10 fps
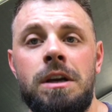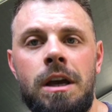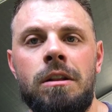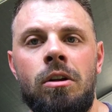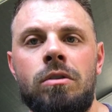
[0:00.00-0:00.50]

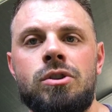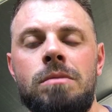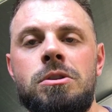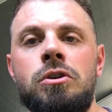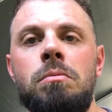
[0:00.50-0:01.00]
in the long term
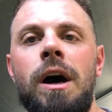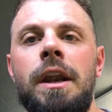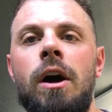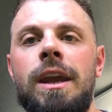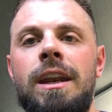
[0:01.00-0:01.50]
too by
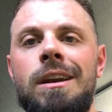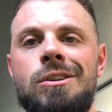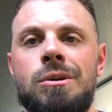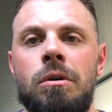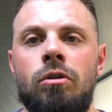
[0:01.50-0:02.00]
not getting
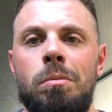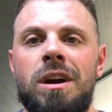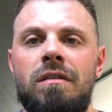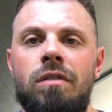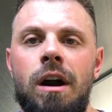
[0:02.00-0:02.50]
into an aerobic
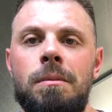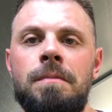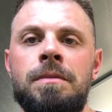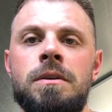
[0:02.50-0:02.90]
environment.